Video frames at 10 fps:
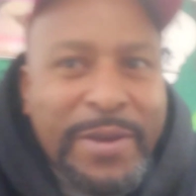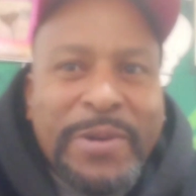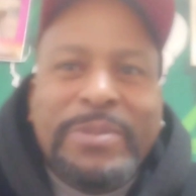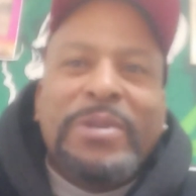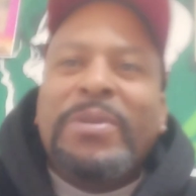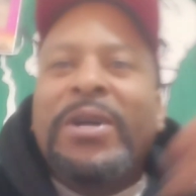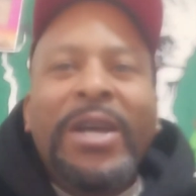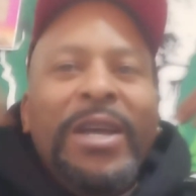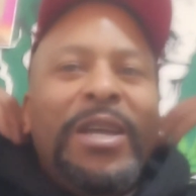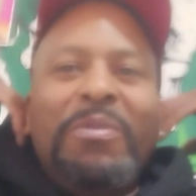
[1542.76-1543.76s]
You know what I'm talking about?
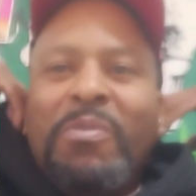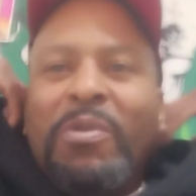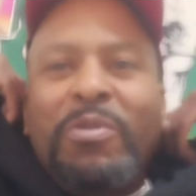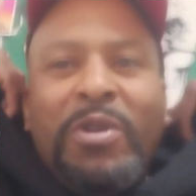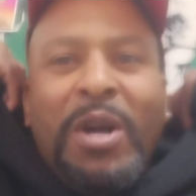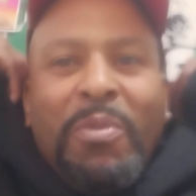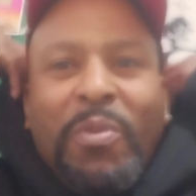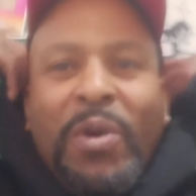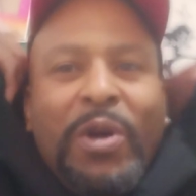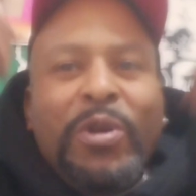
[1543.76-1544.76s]
He be wanting you to come
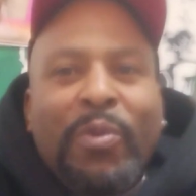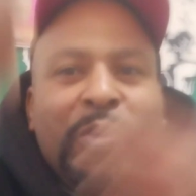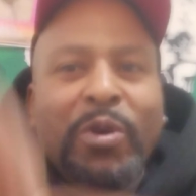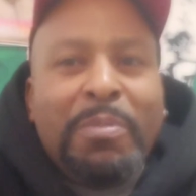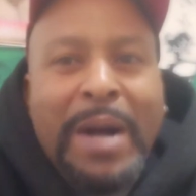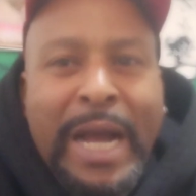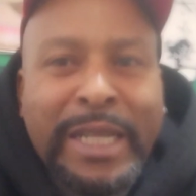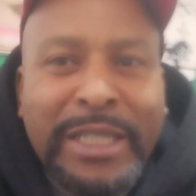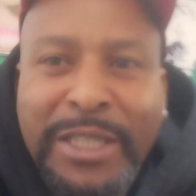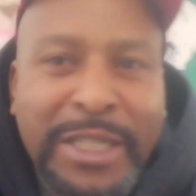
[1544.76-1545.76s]
around there real
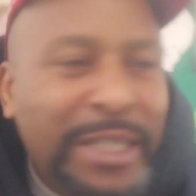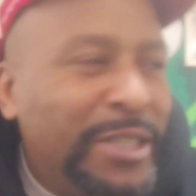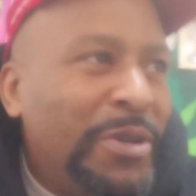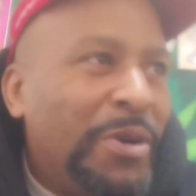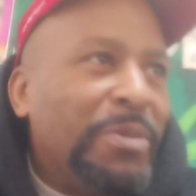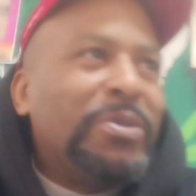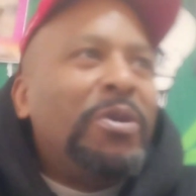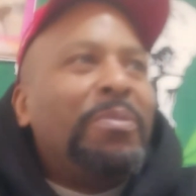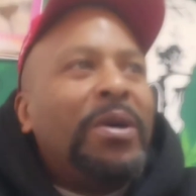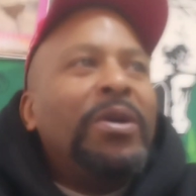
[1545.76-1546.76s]
modest and shit. You know what I'm
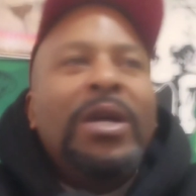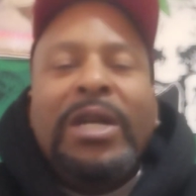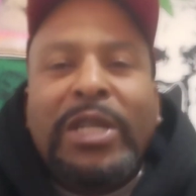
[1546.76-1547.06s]
talking about?